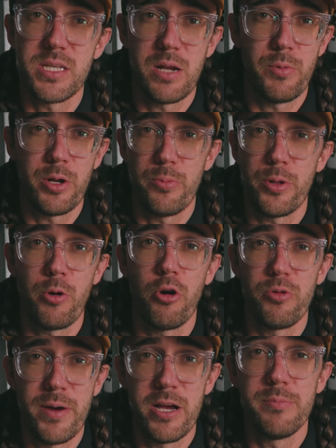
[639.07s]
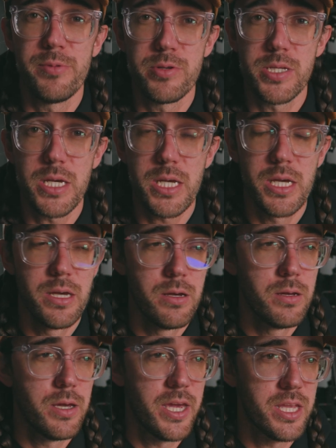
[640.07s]
and I wanted to record my own music.
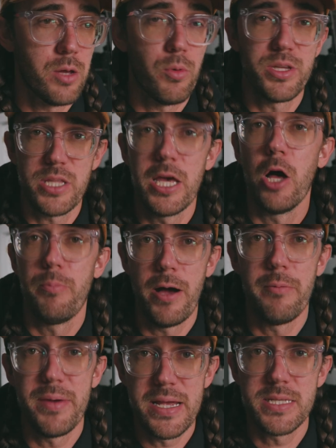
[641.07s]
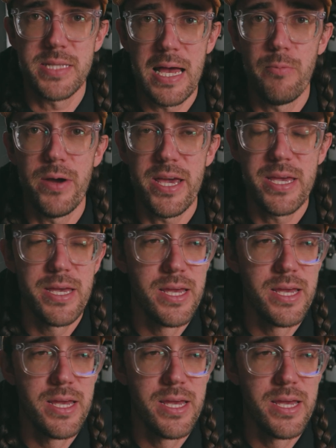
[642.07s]
And I wanted to help out bands that way.